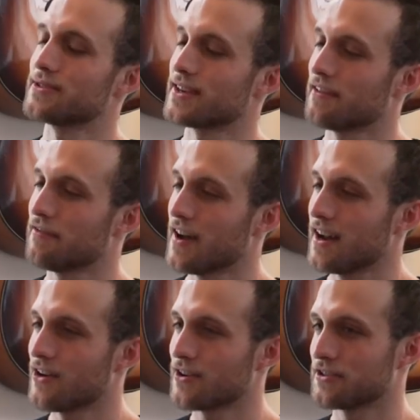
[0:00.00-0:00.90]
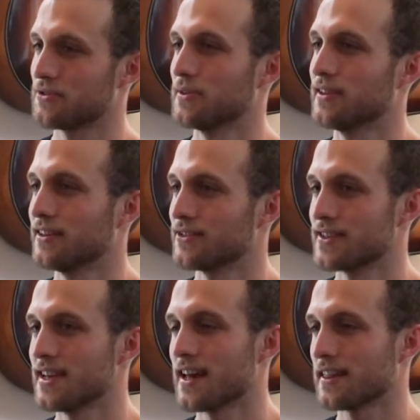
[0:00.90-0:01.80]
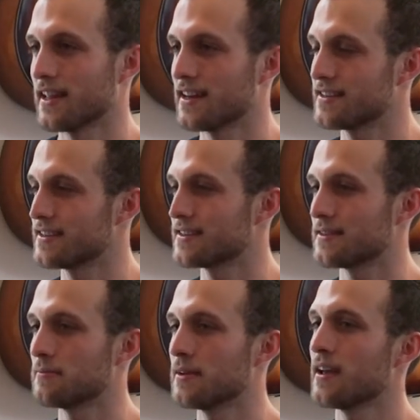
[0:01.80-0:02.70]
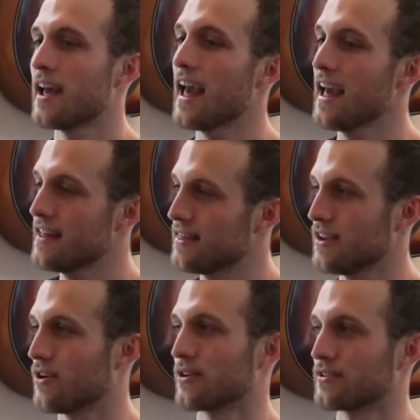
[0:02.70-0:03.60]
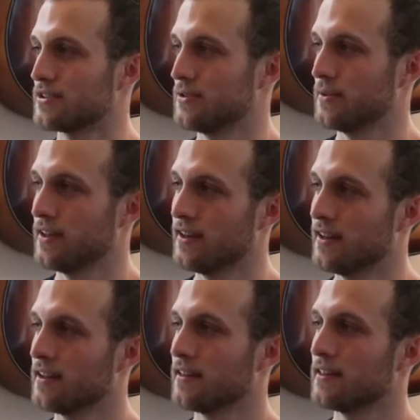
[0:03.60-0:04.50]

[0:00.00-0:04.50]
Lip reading: There's like a fine art to it. There's the athleticism and the art to it.